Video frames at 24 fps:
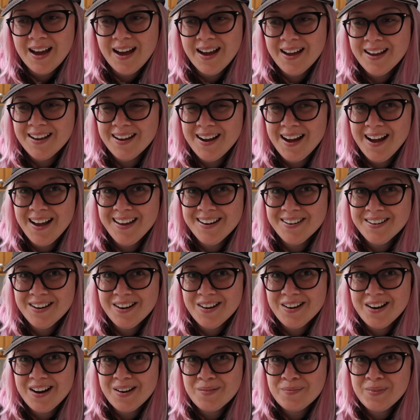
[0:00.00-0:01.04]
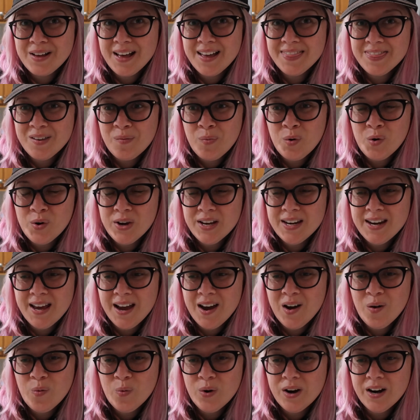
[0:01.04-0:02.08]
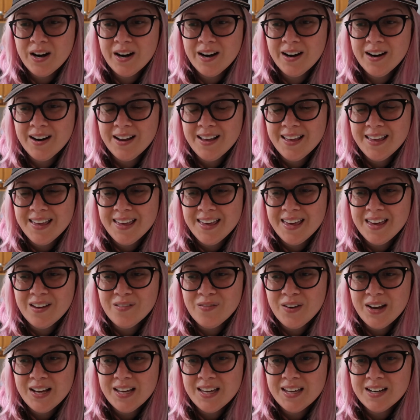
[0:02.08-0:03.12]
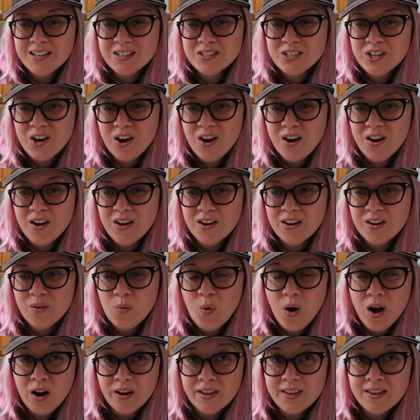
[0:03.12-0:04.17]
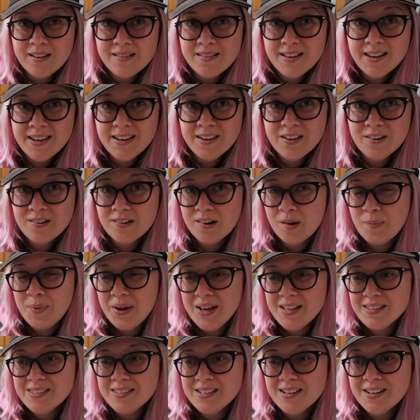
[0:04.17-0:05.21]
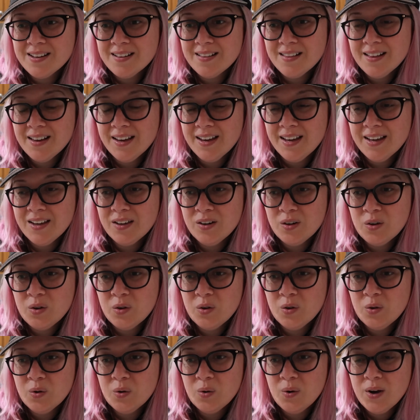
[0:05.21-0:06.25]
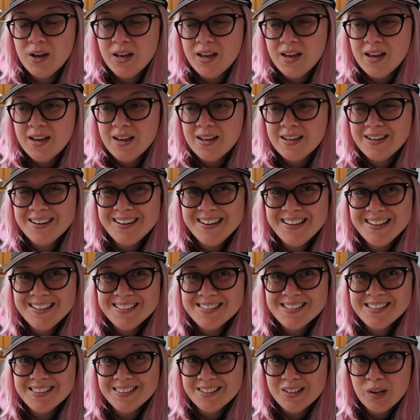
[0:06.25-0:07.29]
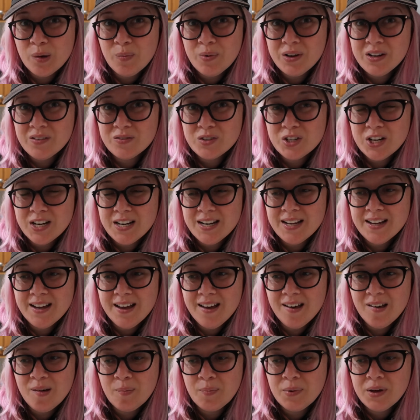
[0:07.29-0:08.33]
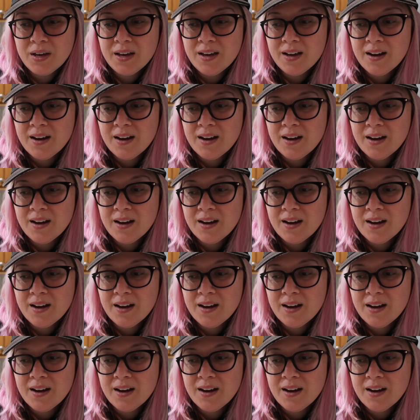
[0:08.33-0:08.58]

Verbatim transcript: I, I don't know, I'm at the point now where if I get a dog walking client or a pet sitting client who needs a little bit of training help,